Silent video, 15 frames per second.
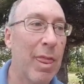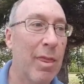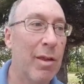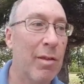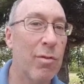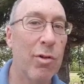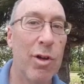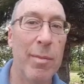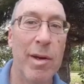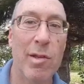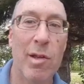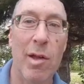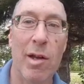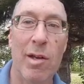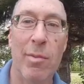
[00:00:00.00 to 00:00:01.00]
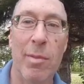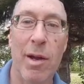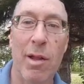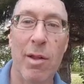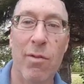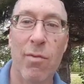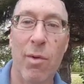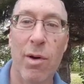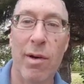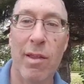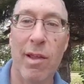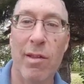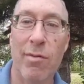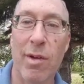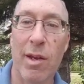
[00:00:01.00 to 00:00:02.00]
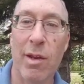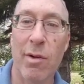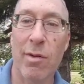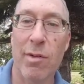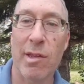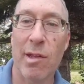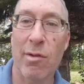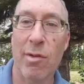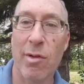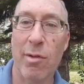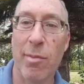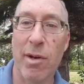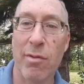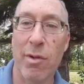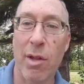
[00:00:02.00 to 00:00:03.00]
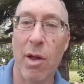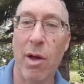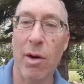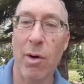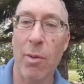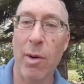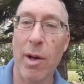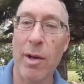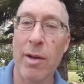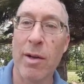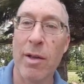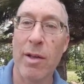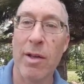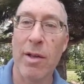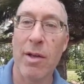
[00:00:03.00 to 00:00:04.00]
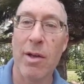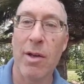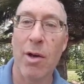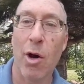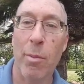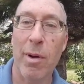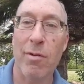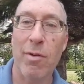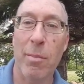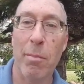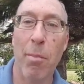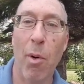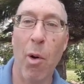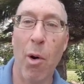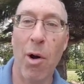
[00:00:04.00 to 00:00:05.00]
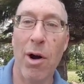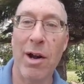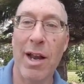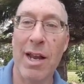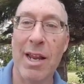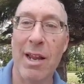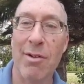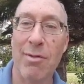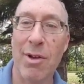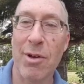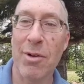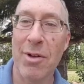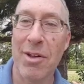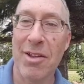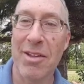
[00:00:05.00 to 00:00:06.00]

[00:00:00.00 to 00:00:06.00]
This really means a lot to me. I look forward to these videos. This is a bit of a longer one. Hope I haven't bored any of you.